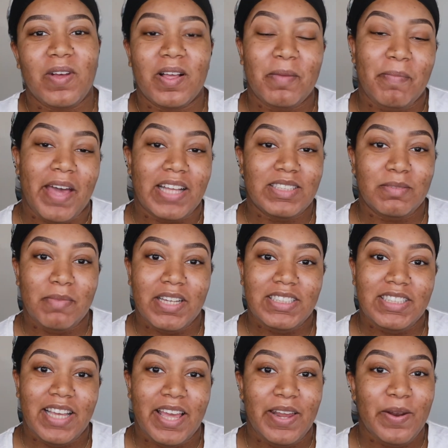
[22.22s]
welcome back to my
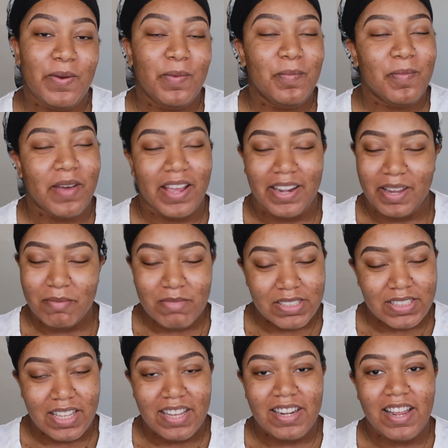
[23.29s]
channel. My name
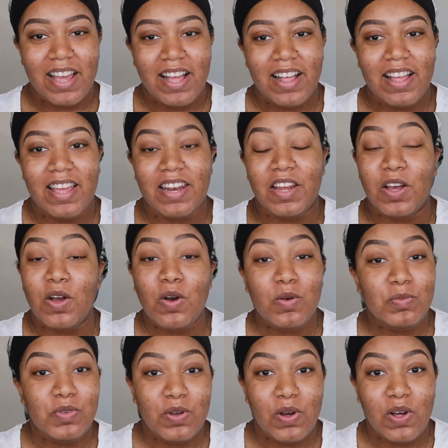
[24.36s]
is Danielle and I
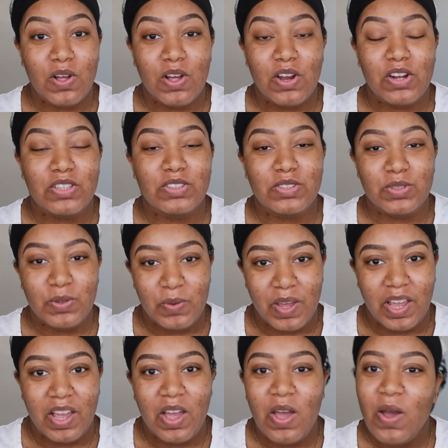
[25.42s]
hope you all are
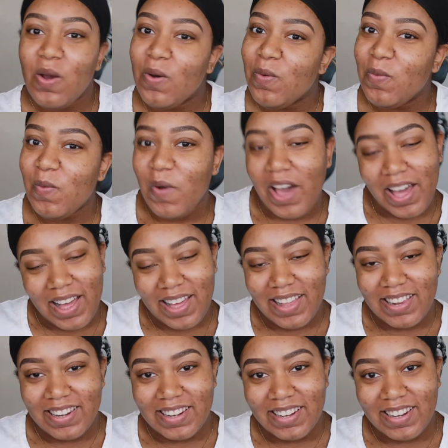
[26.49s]
doing
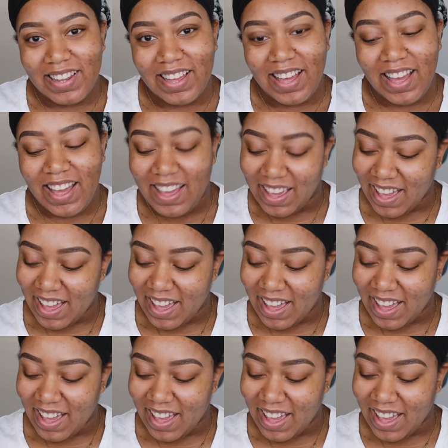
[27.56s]
well.